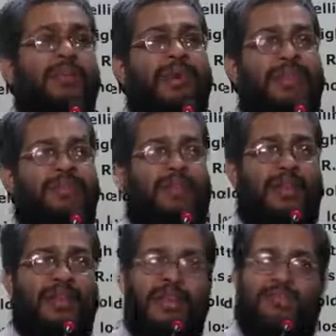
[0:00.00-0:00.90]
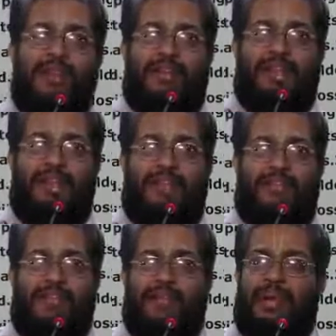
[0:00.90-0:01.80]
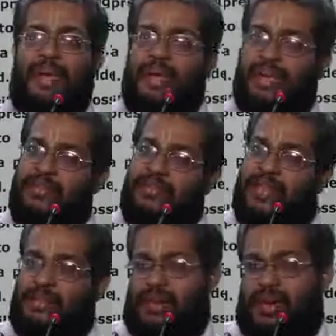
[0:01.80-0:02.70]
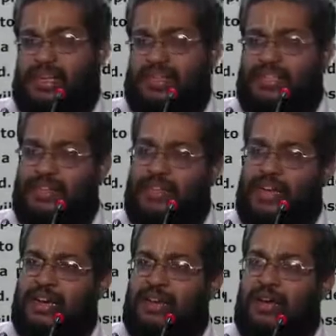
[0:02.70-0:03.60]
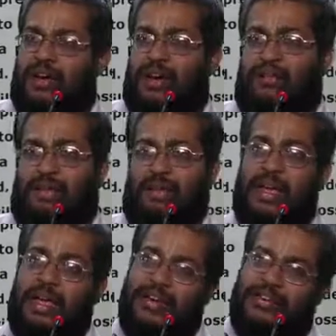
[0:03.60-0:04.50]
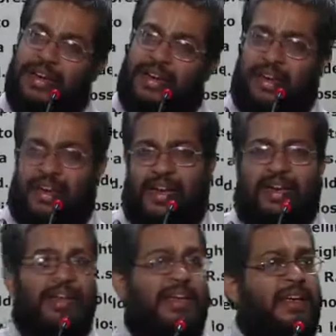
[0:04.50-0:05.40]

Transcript: But for equity, we may give their money as dividend or we may retain it.